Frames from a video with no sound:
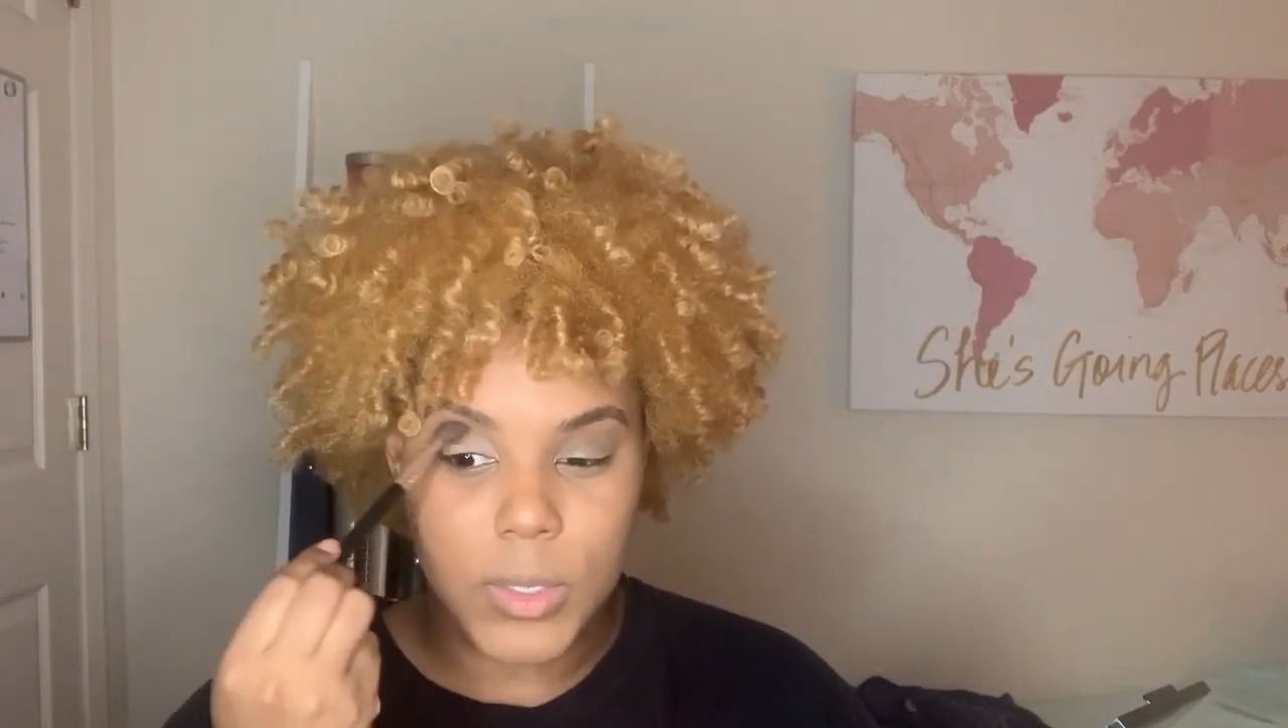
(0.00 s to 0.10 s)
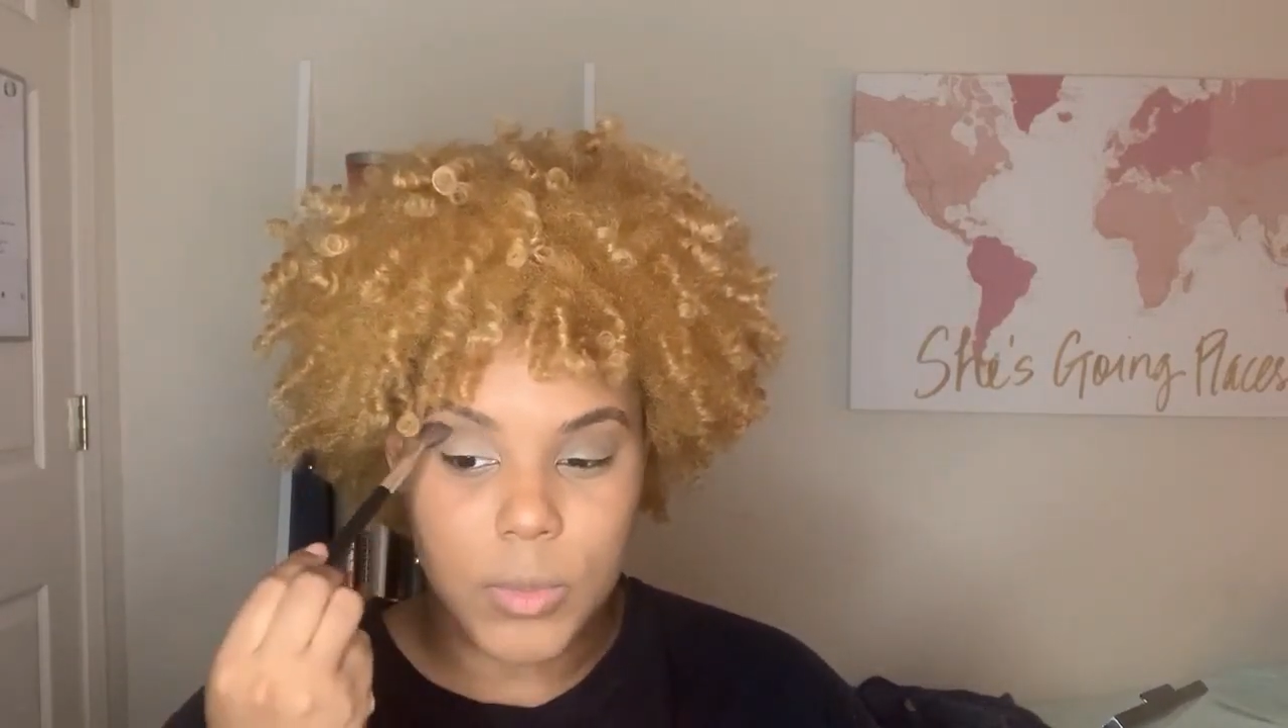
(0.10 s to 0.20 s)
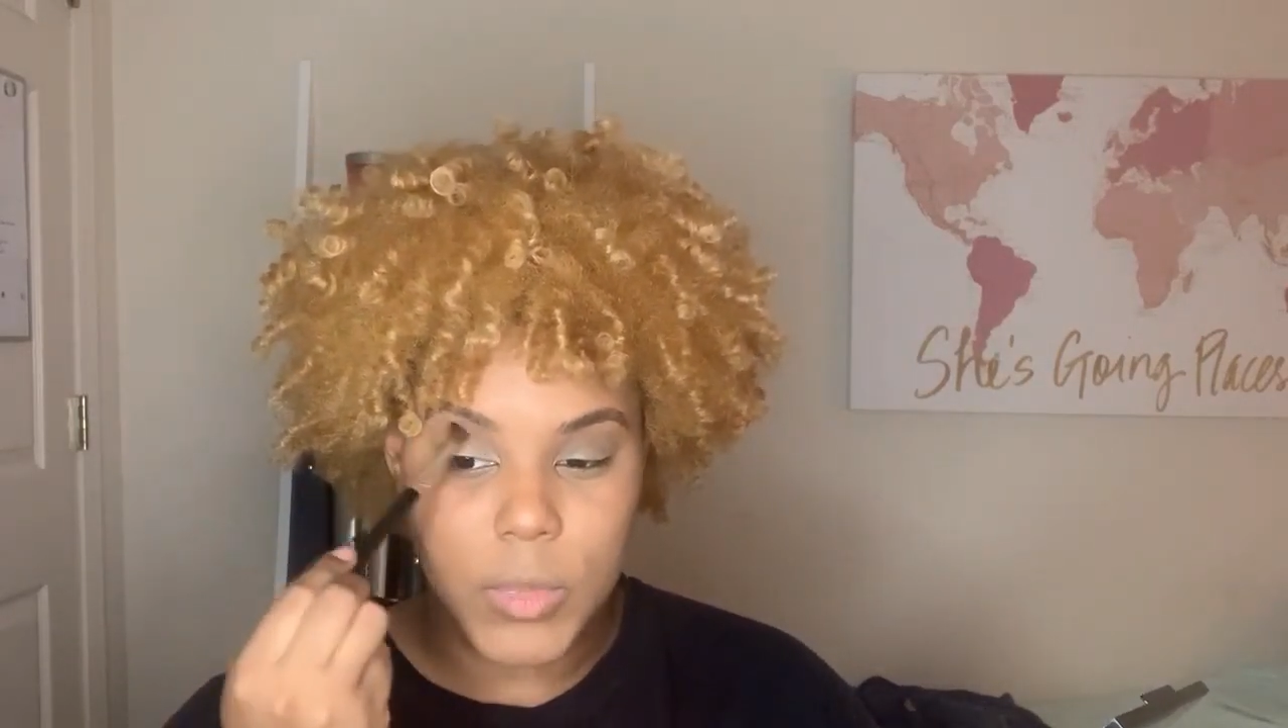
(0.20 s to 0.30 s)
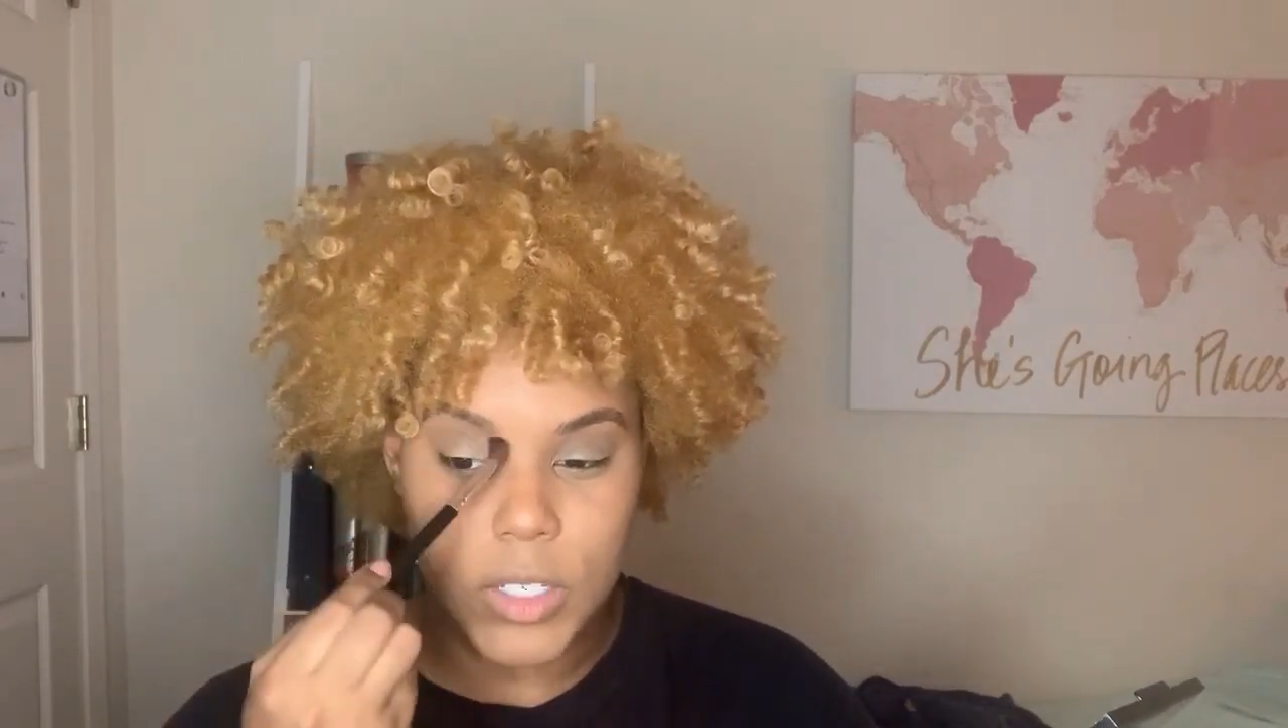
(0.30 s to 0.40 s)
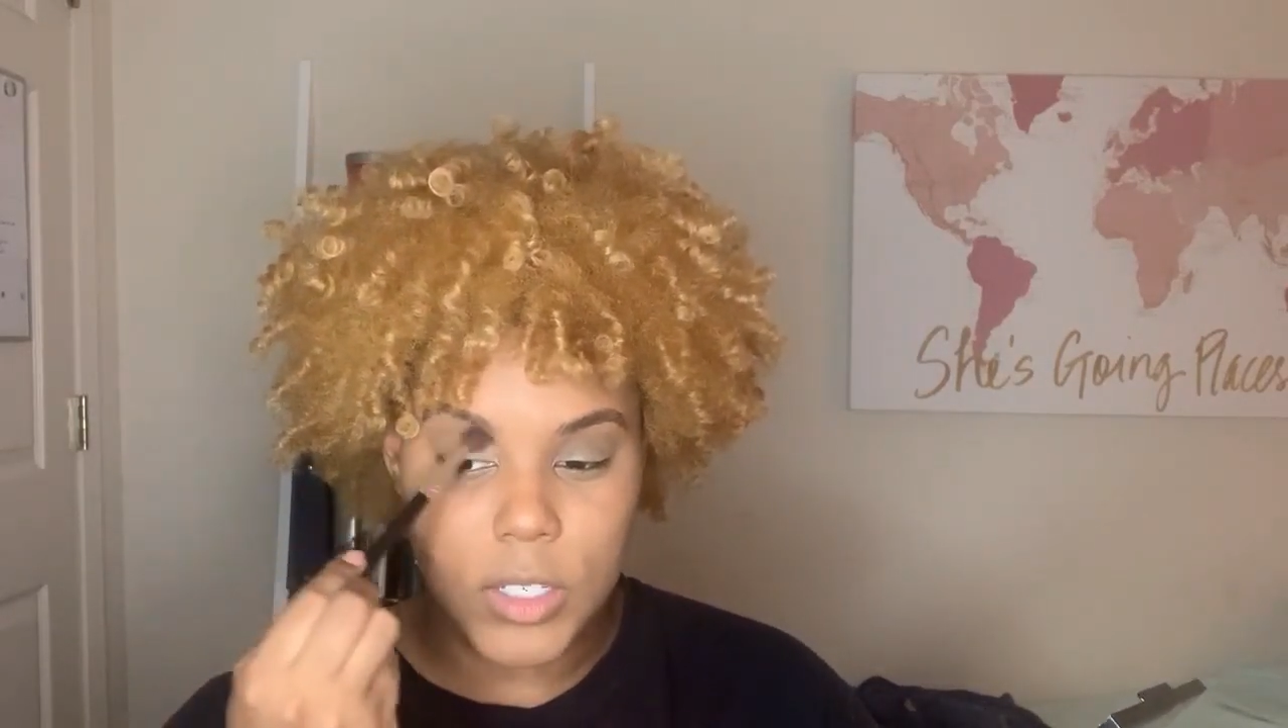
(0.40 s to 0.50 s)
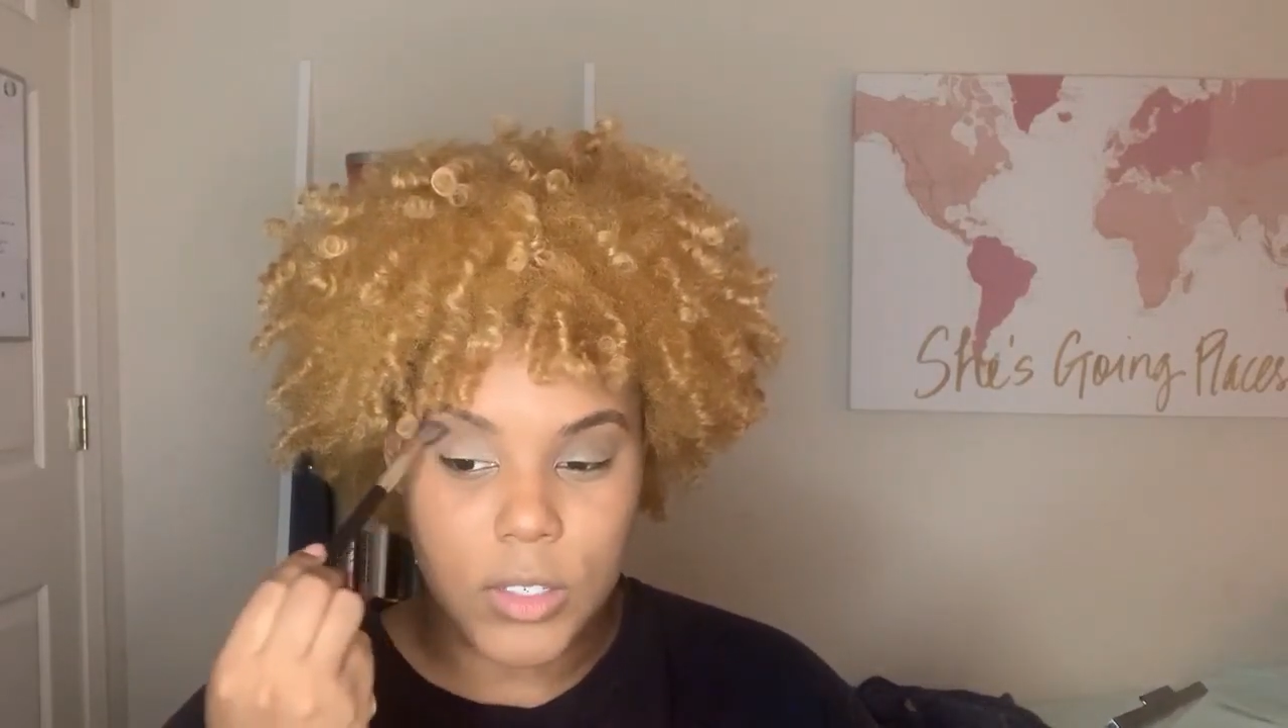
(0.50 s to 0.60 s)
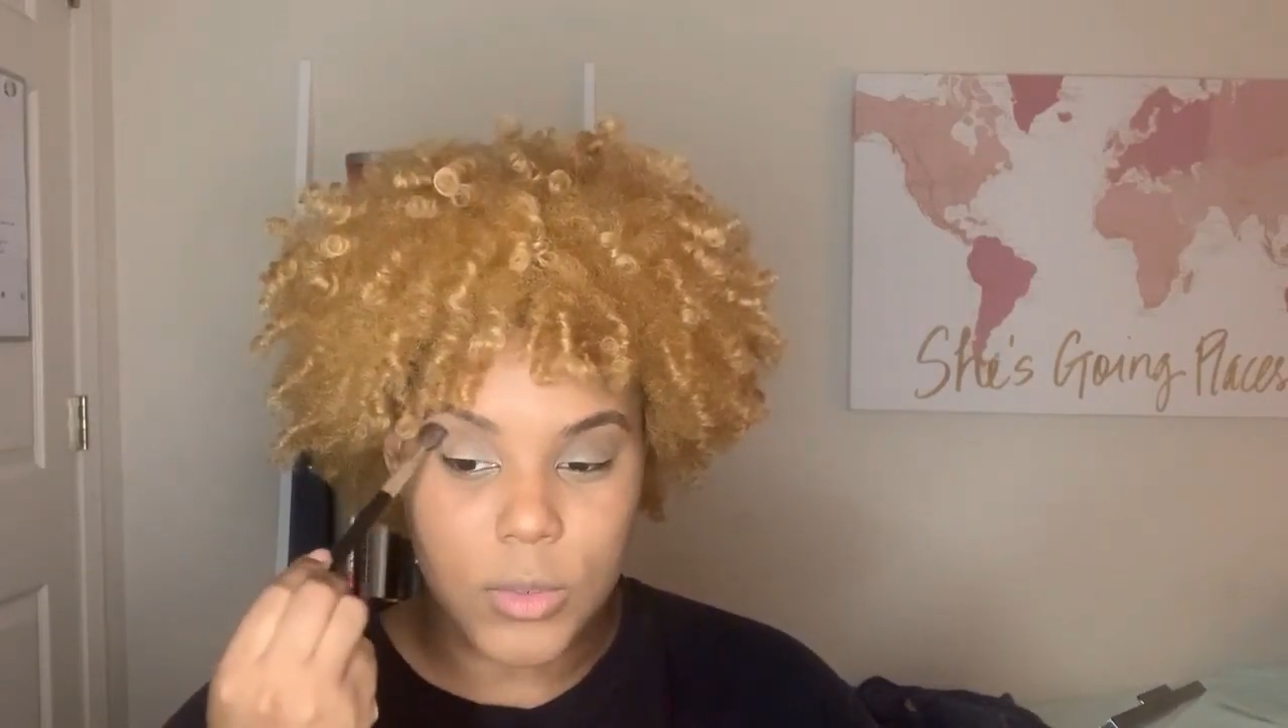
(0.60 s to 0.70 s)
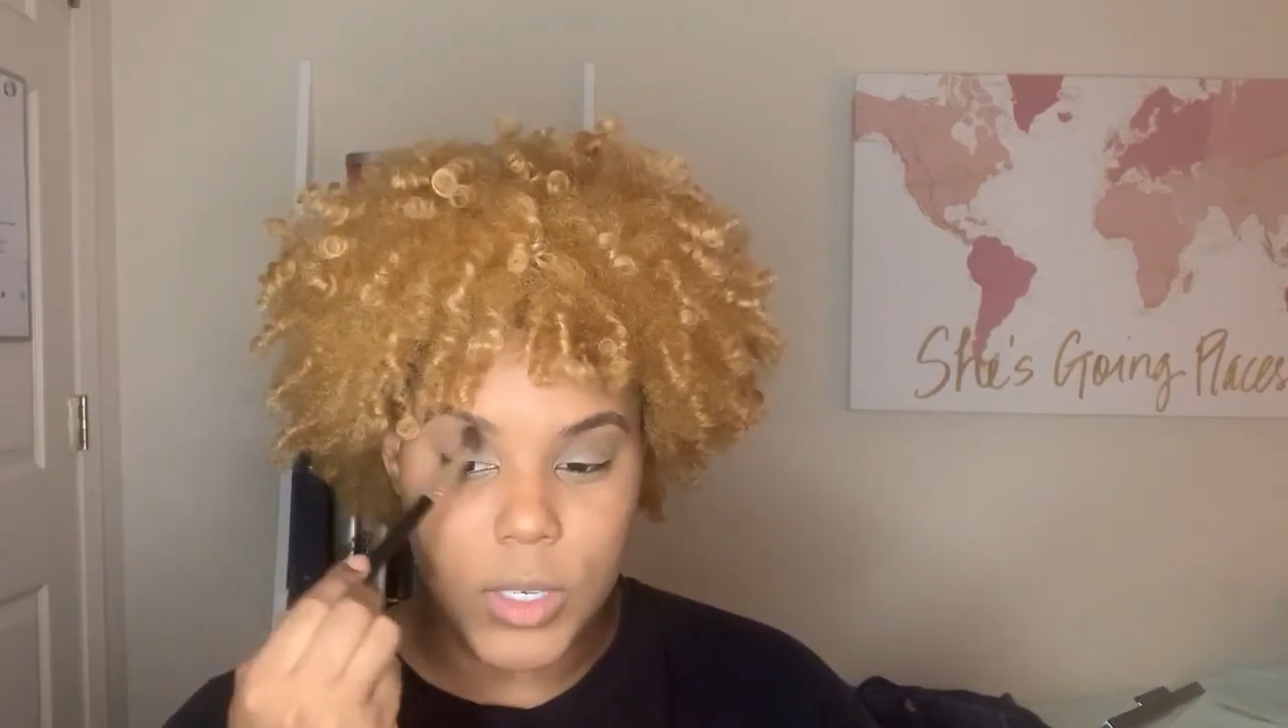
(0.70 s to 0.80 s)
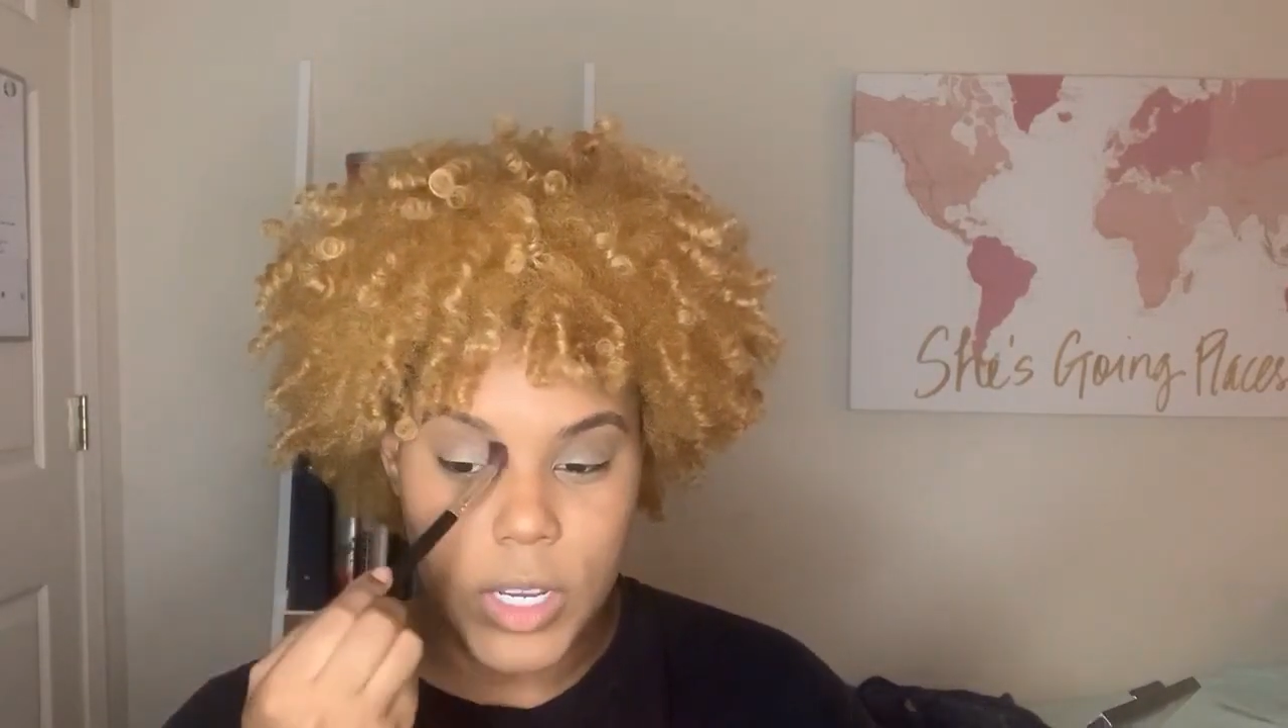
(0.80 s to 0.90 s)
to me just doing an